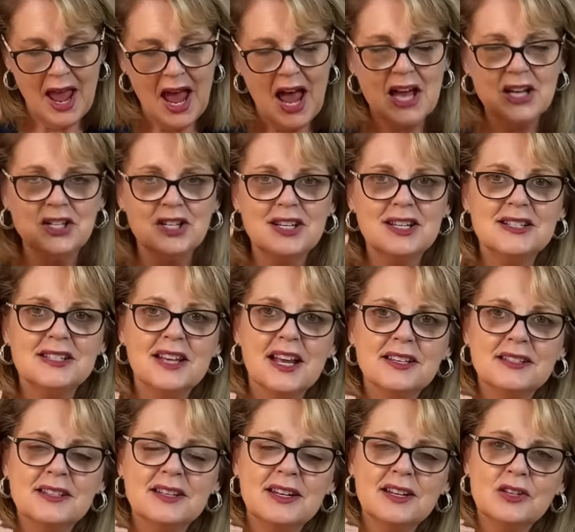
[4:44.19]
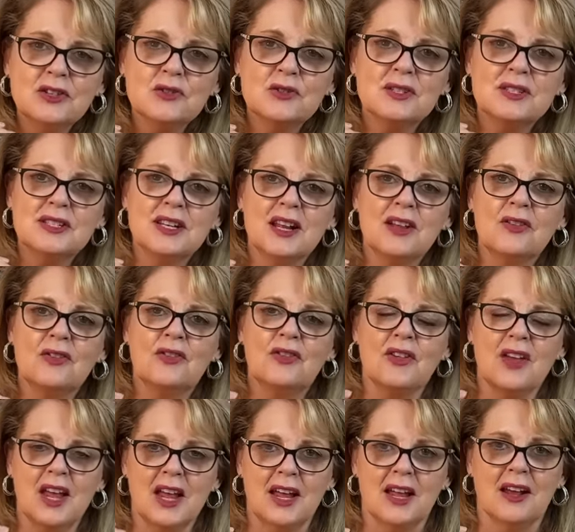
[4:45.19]
And she says an interesting
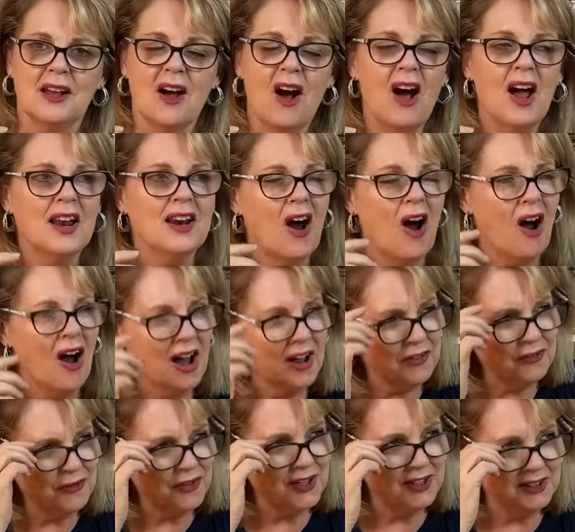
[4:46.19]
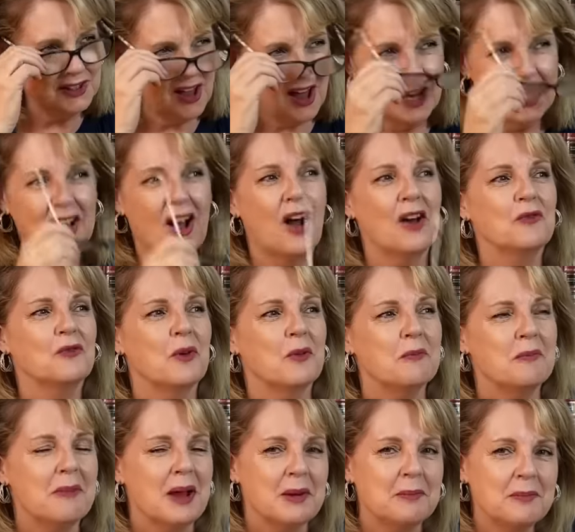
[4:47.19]
thing, and I feel like I
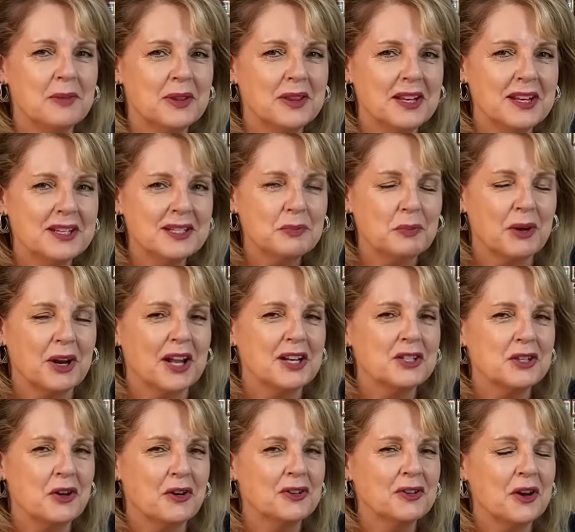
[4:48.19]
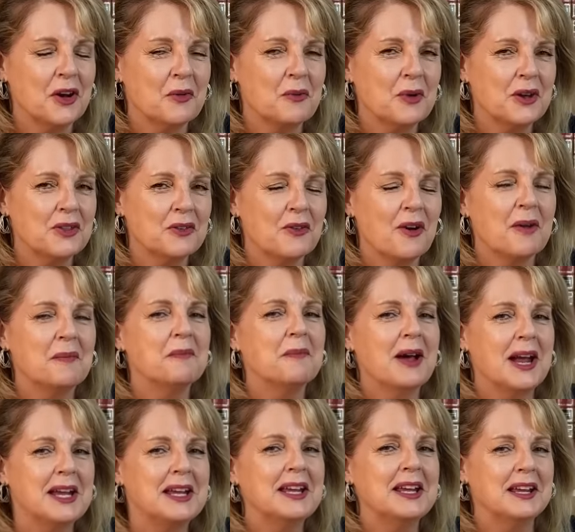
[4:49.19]
remember this, but I don't know whether I'm
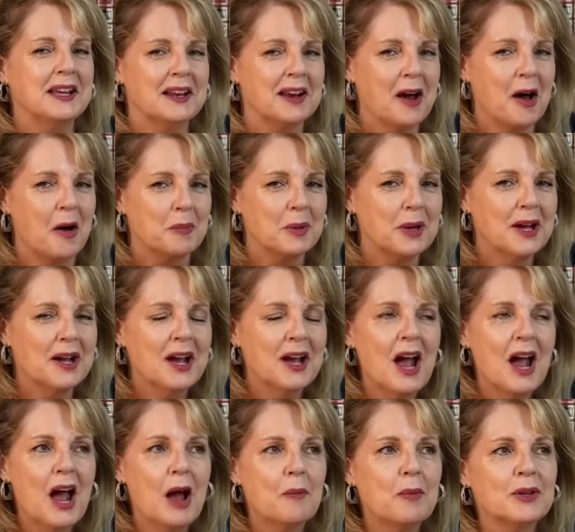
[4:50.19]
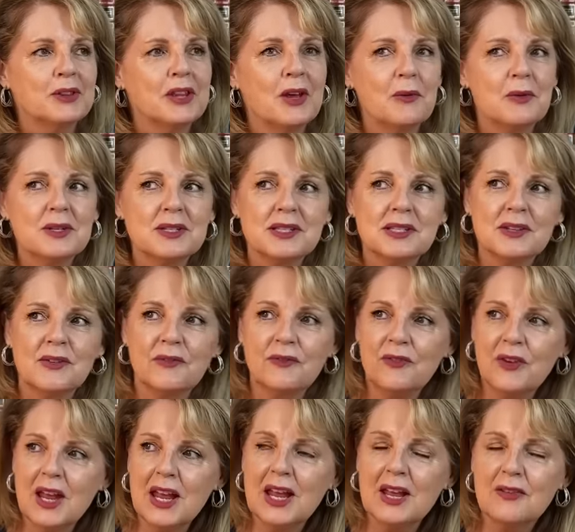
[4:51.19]
making it up. But there were
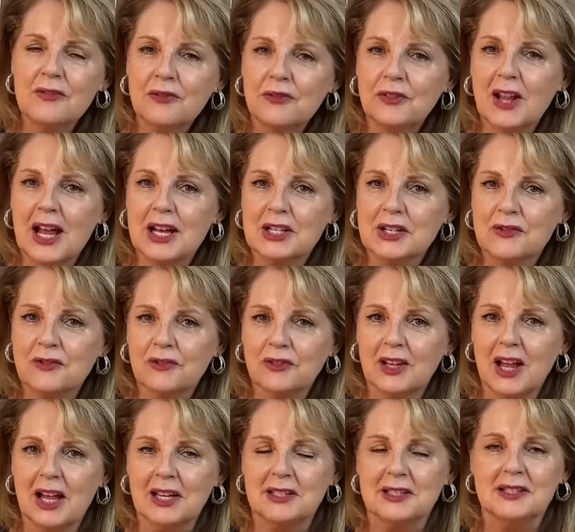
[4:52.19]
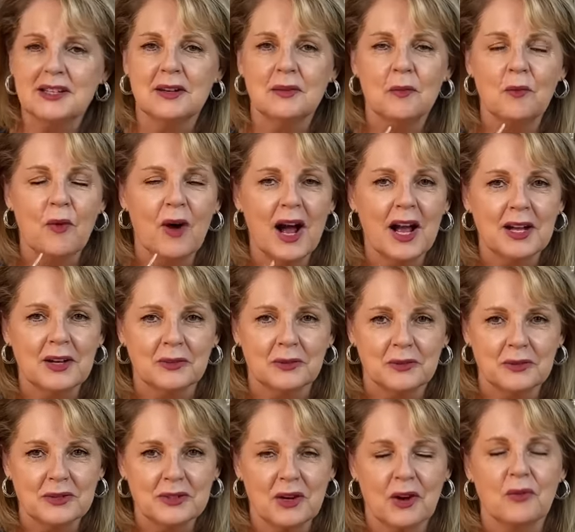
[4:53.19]
severe flash floods in
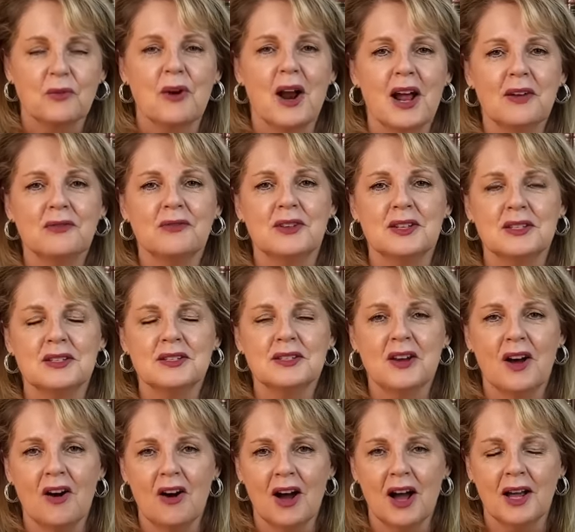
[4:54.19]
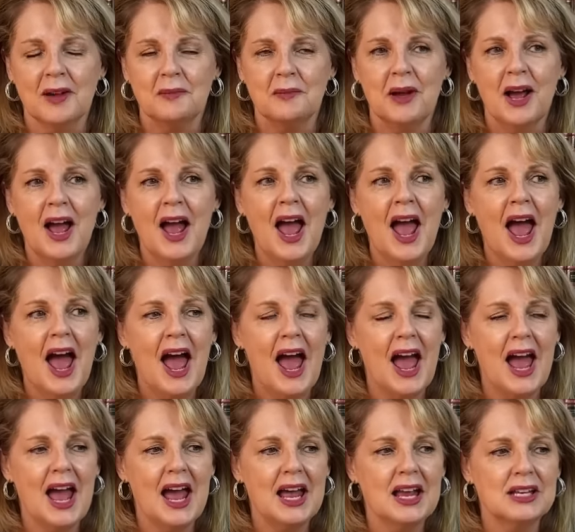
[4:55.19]
Wales around this time,
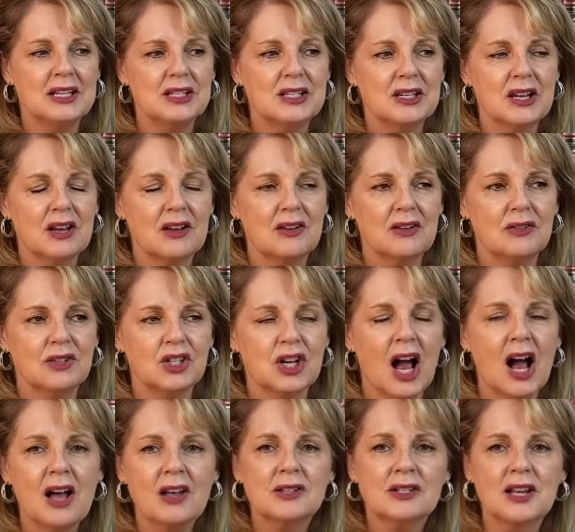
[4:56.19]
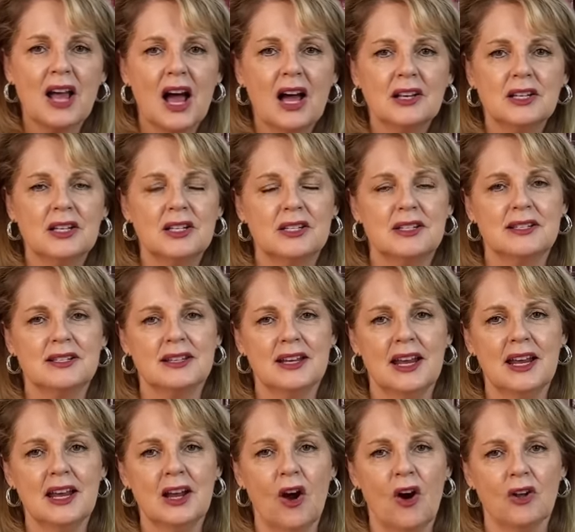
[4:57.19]
and Charles cut his
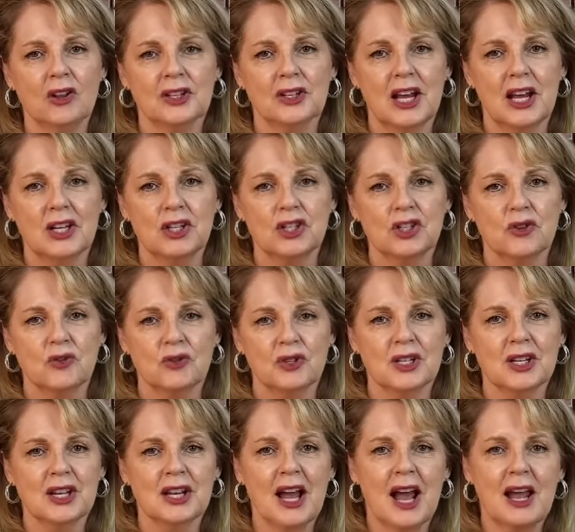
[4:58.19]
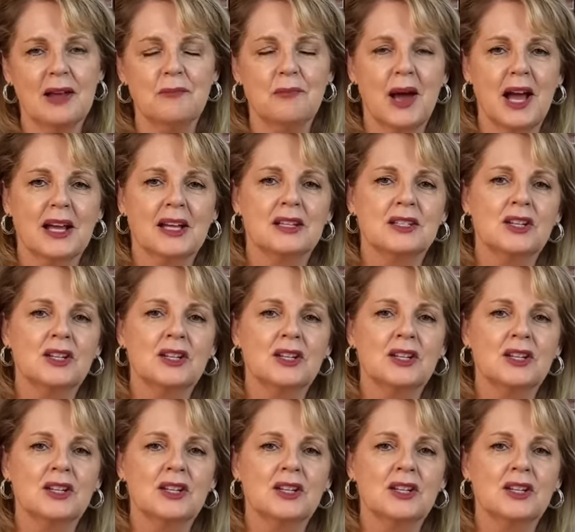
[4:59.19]
skiing holiday short and came back, and